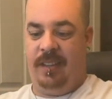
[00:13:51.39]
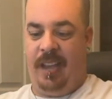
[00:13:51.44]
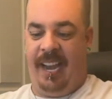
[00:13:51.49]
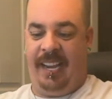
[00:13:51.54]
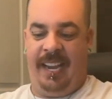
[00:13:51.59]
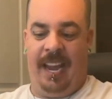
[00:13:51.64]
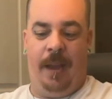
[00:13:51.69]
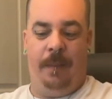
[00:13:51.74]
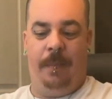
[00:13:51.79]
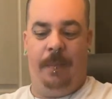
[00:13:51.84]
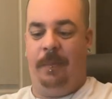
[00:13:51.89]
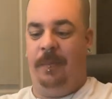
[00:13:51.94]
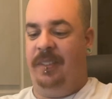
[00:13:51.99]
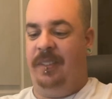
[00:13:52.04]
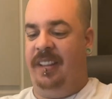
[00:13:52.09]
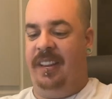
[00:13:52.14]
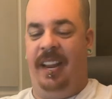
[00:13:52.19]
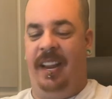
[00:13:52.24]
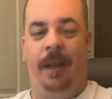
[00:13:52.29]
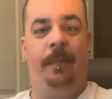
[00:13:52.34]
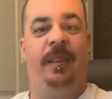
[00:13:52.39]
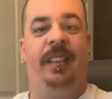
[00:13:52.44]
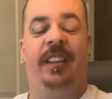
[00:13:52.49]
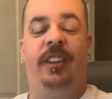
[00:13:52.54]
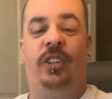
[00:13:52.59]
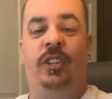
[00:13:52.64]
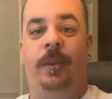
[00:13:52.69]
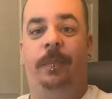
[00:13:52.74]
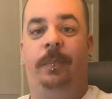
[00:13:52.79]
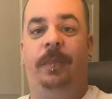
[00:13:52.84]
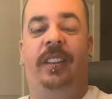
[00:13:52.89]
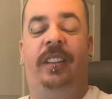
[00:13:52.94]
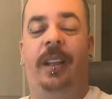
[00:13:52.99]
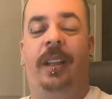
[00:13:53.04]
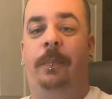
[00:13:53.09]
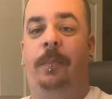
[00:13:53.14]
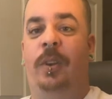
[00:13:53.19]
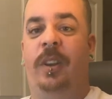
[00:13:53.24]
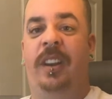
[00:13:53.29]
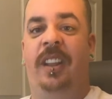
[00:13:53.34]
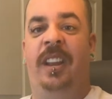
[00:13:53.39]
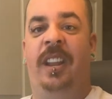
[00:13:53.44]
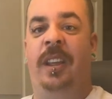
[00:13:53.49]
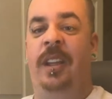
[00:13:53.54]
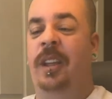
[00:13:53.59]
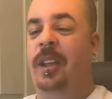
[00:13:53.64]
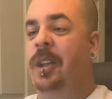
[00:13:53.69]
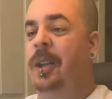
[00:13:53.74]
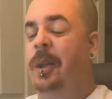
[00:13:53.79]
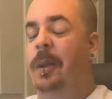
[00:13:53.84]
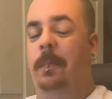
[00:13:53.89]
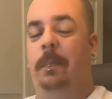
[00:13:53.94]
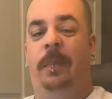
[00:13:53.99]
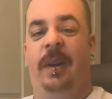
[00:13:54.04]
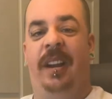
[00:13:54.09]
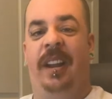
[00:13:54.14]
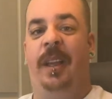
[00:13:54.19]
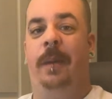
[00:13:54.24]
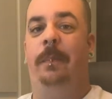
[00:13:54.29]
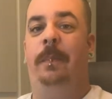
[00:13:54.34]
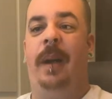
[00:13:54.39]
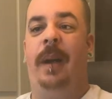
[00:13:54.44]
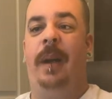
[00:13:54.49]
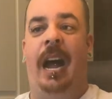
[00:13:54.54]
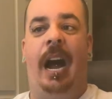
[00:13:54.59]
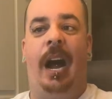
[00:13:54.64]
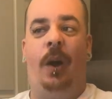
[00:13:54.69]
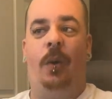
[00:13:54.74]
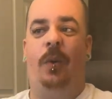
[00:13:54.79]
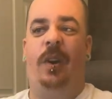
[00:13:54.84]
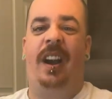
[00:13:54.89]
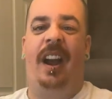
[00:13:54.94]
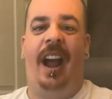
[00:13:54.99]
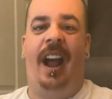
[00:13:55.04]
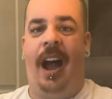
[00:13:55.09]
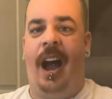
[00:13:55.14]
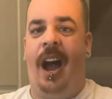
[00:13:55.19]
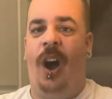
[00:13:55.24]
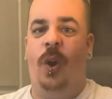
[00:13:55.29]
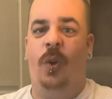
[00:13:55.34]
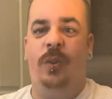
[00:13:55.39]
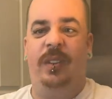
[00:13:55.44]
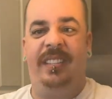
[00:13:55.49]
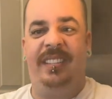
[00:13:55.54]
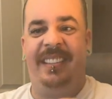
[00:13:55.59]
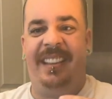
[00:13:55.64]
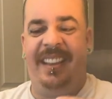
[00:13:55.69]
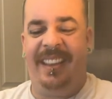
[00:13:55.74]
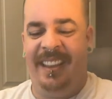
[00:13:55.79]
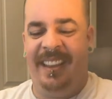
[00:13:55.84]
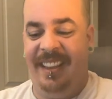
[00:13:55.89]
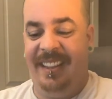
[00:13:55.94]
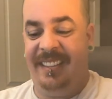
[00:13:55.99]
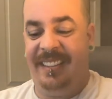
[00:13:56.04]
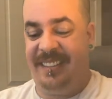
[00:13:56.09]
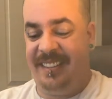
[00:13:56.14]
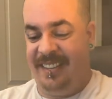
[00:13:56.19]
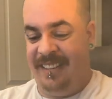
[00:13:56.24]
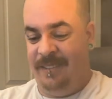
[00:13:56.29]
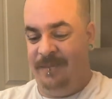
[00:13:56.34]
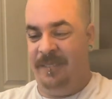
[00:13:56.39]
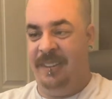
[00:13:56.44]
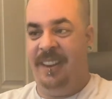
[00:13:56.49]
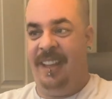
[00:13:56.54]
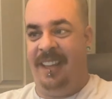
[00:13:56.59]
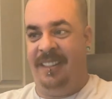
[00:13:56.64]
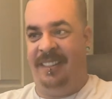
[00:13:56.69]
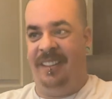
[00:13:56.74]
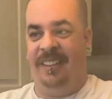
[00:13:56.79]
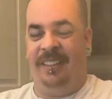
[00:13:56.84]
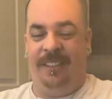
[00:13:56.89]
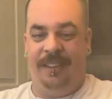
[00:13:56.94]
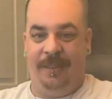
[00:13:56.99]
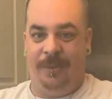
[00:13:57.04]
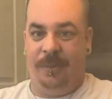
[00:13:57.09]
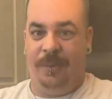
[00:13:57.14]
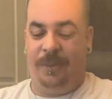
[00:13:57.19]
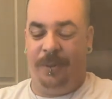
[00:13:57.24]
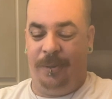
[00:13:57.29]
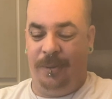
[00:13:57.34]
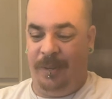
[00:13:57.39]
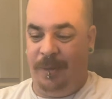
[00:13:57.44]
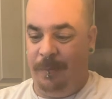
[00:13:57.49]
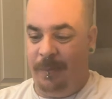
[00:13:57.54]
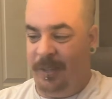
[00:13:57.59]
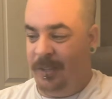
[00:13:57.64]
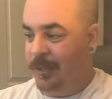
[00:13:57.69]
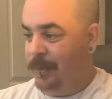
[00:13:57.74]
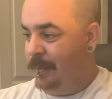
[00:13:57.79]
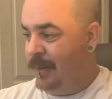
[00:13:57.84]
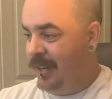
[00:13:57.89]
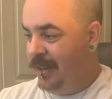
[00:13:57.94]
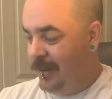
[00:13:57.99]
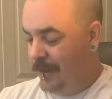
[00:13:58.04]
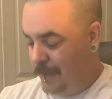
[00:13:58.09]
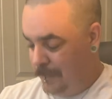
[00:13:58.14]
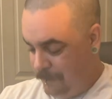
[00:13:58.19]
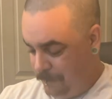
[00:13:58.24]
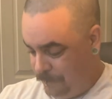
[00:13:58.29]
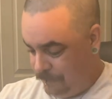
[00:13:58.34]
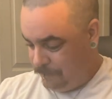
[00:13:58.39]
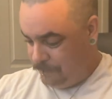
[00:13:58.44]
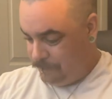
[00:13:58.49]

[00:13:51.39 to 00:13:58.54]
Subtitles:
I can't remember the name of the chip that they put in it, but it powerhouse hits even on the little 30 millimeter.